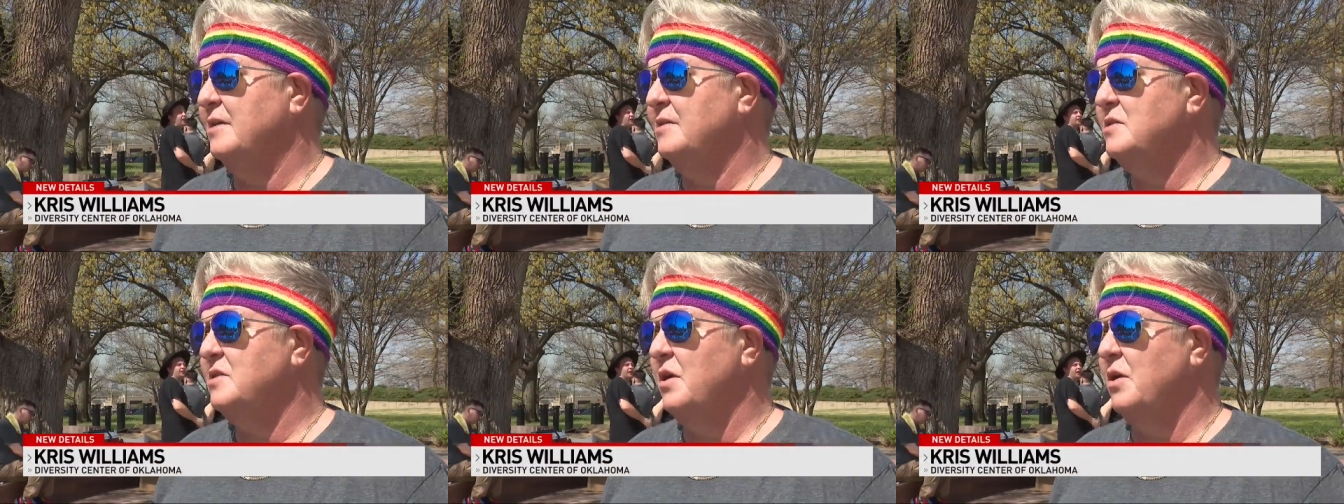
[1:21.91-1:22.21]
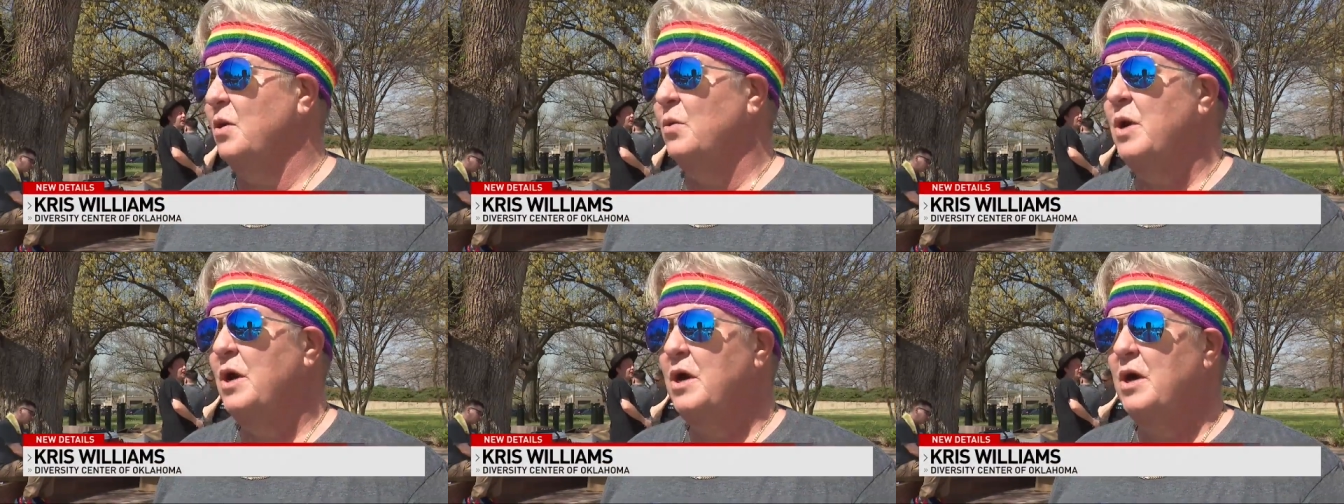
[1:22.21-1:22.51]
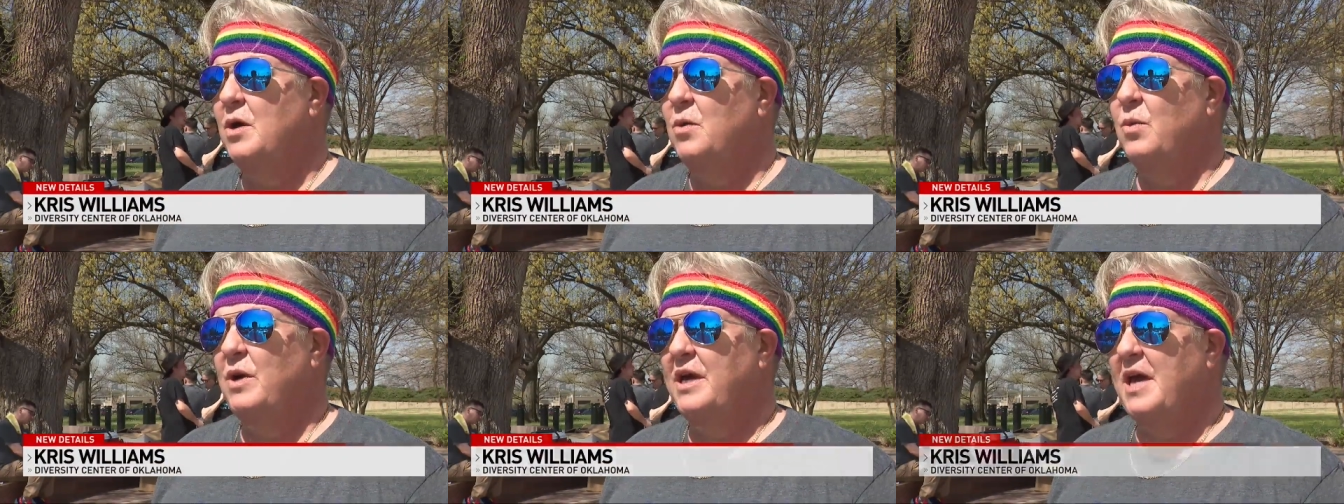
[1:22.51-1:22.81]
And so
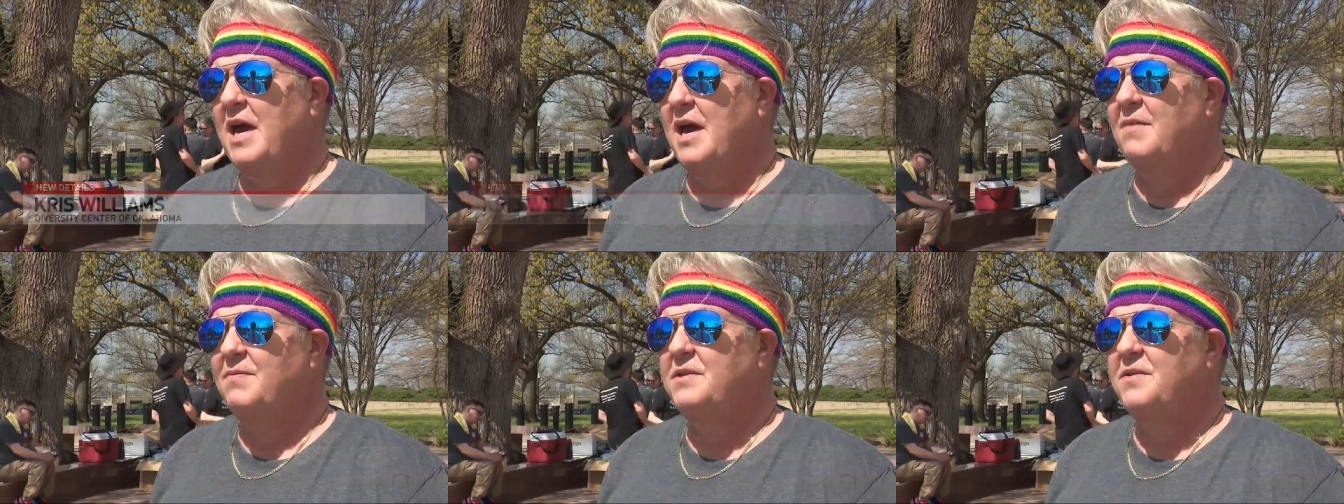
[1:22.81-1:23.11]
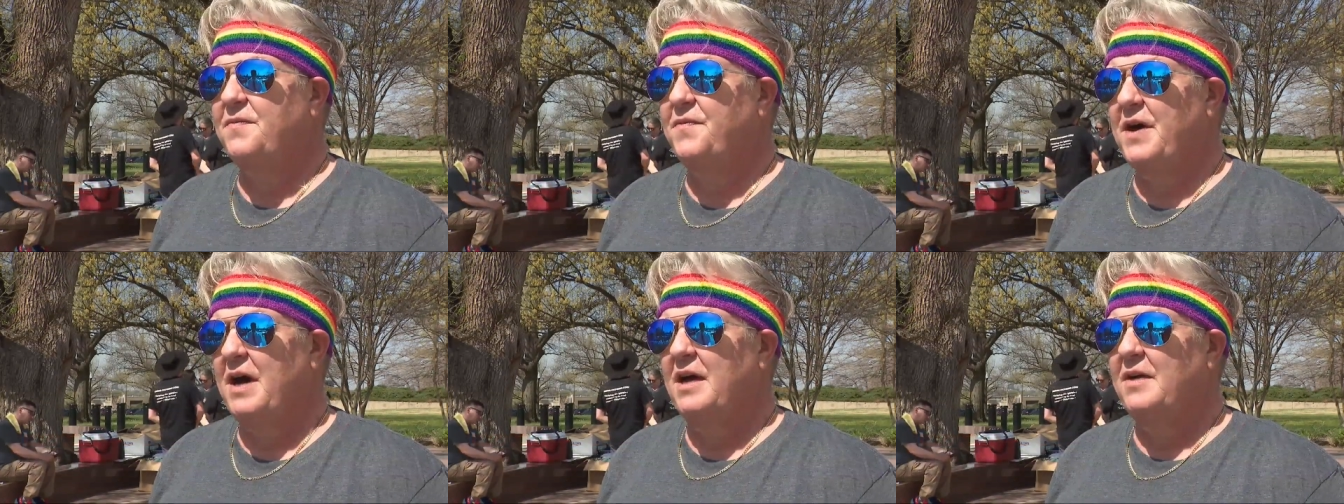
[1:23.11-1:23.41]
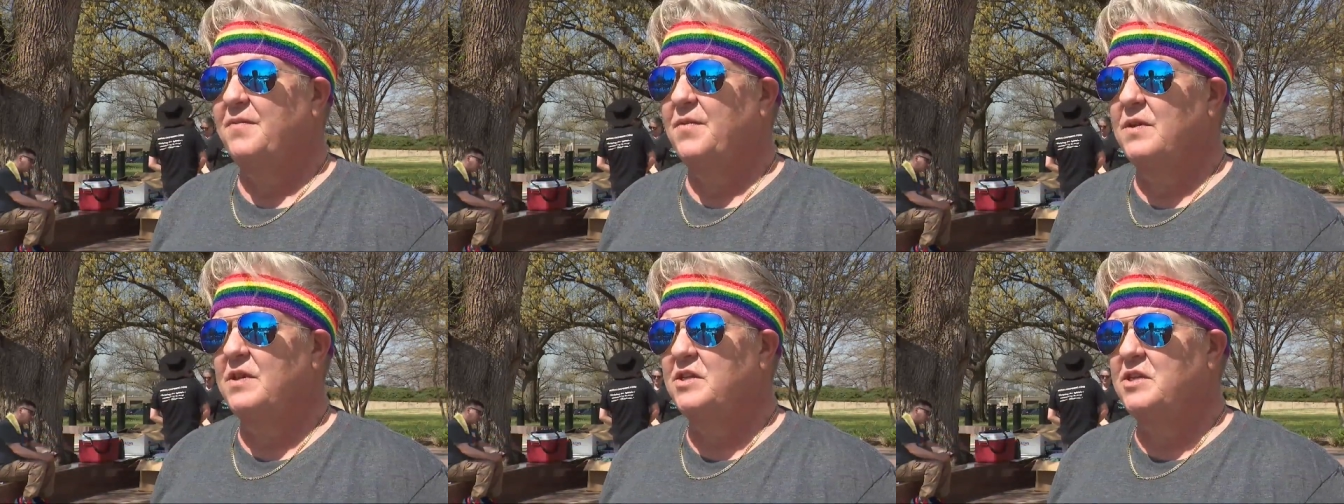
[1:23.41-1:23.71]
we have to
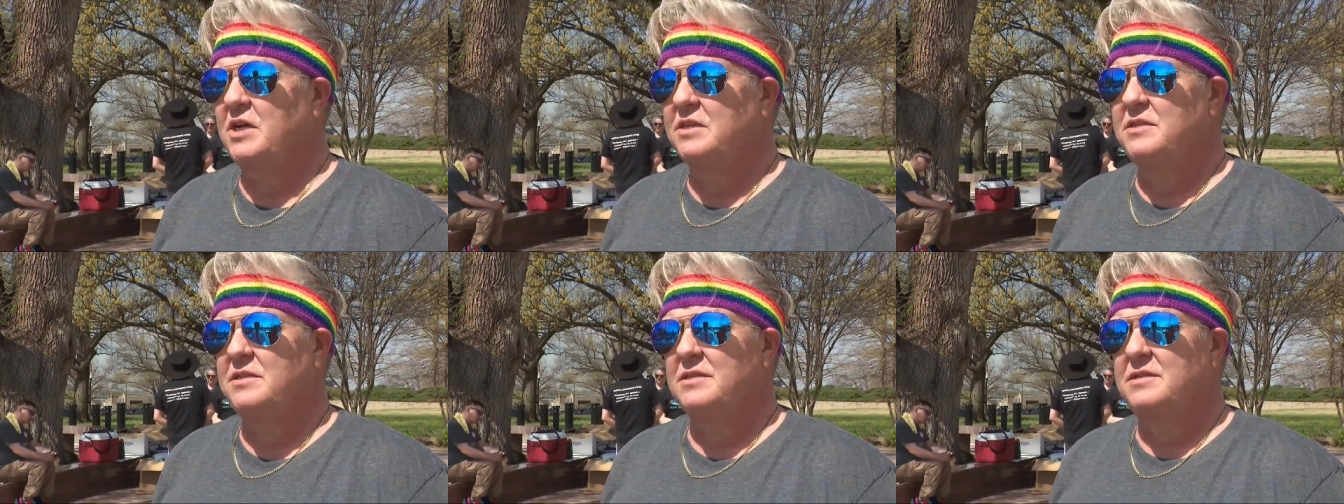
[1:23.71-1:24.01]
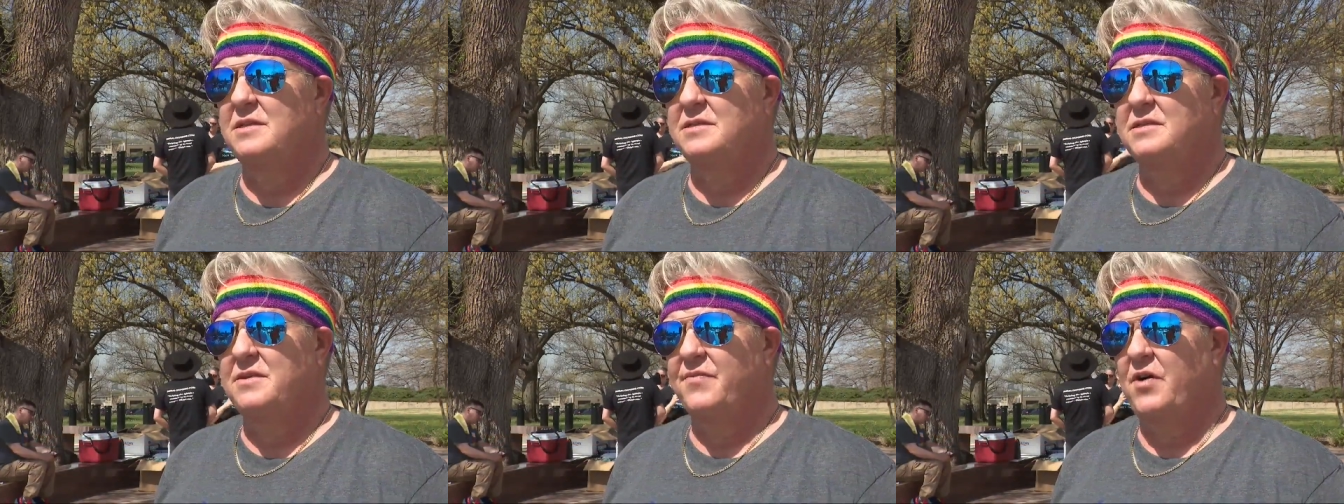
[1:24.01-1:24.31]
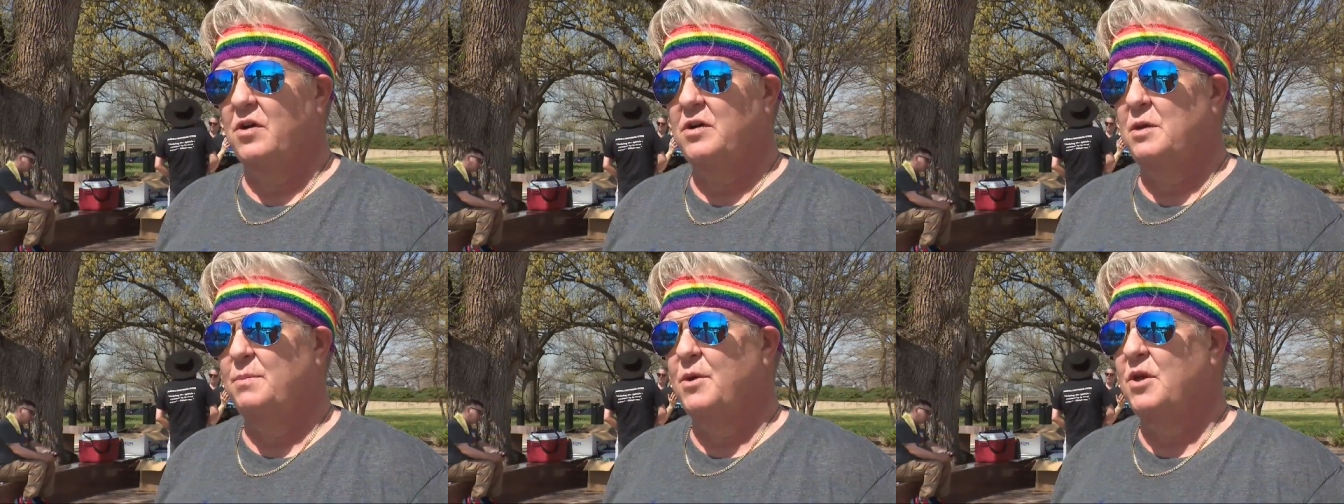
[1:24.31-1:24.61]
fight for the justices of
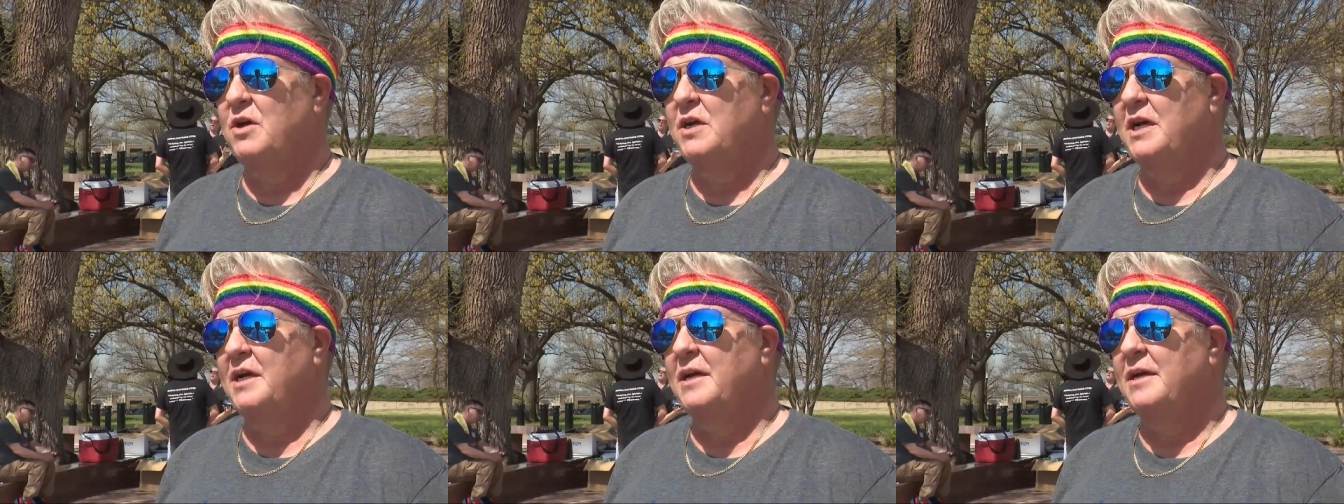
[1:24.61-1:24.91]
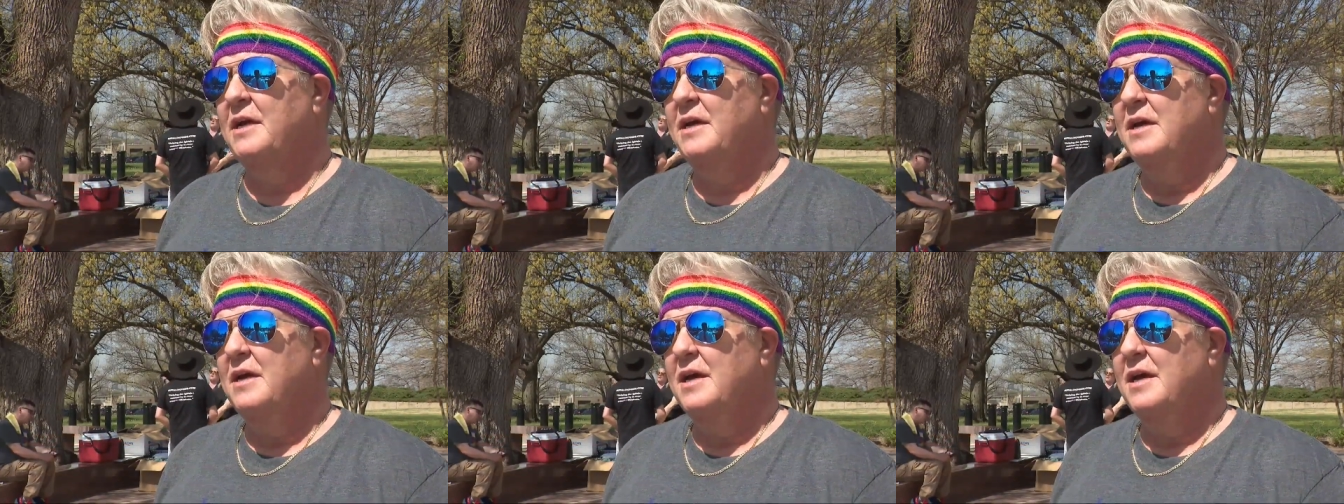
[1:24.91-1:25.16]
our community.